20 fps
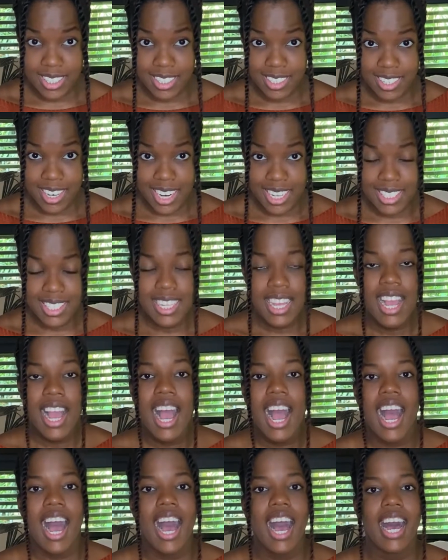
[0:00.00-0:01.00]
Right?
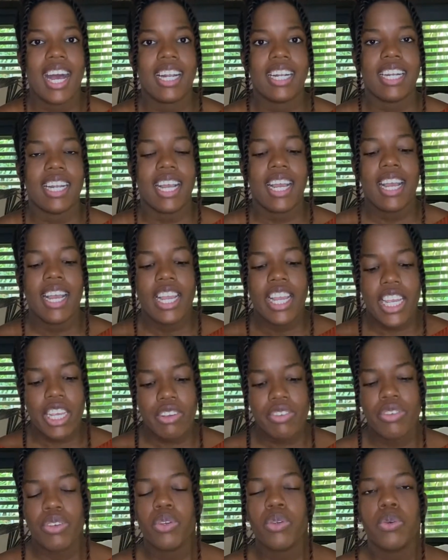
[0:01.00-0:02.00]
And
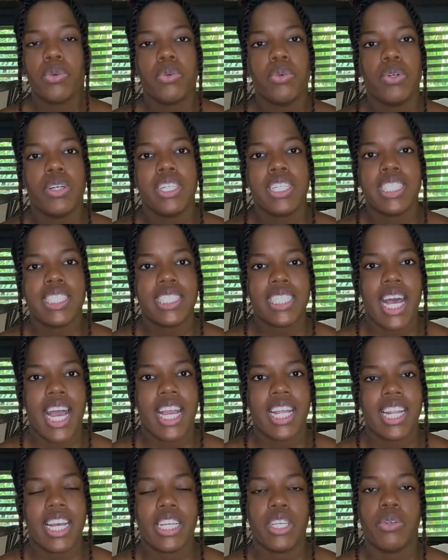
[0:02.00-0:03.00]
if you
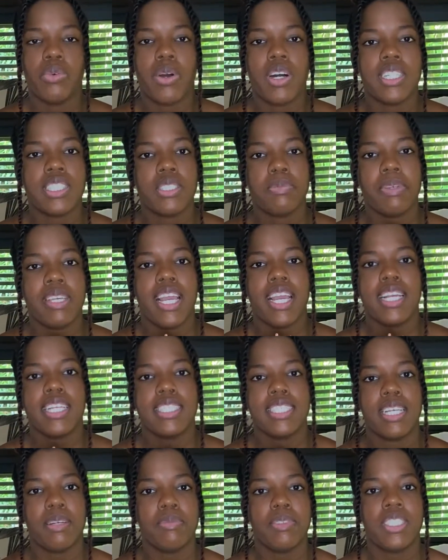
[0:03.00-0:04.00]
decide that you want to be
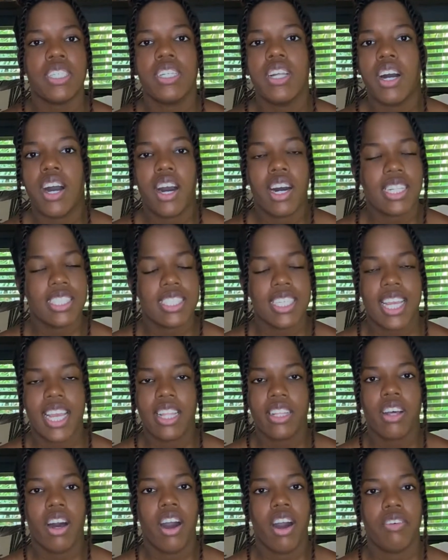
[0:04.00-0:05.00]
exempted
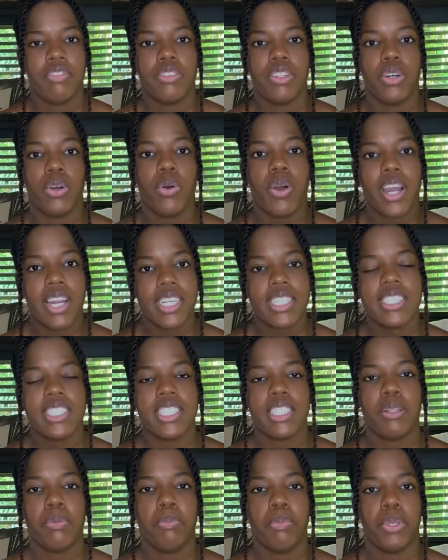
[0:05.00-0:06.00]
altogether of the
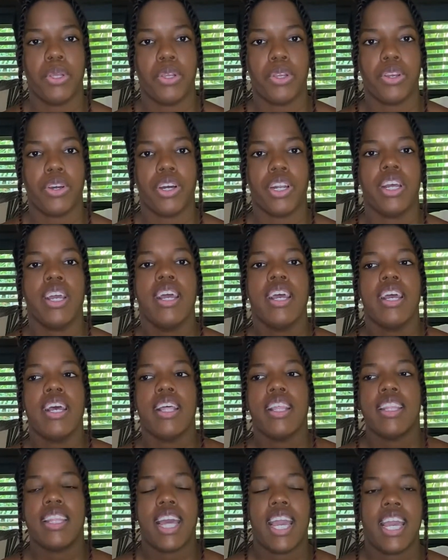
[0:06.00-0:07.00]
quarantine period,
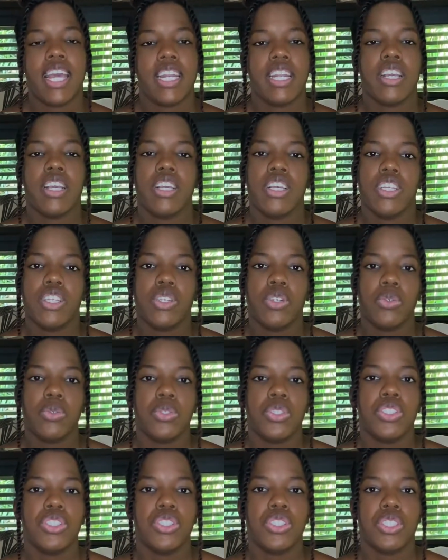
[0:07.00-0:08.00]
then you
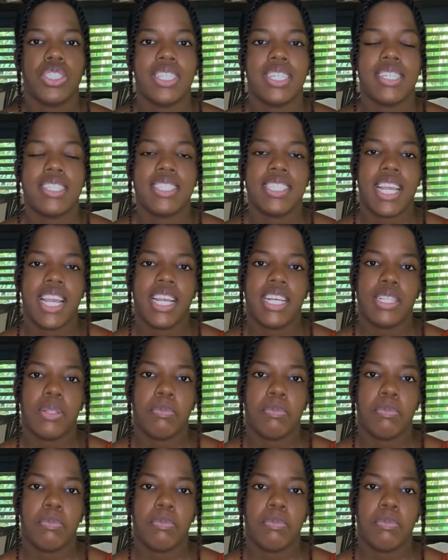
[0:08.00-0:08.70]
should take the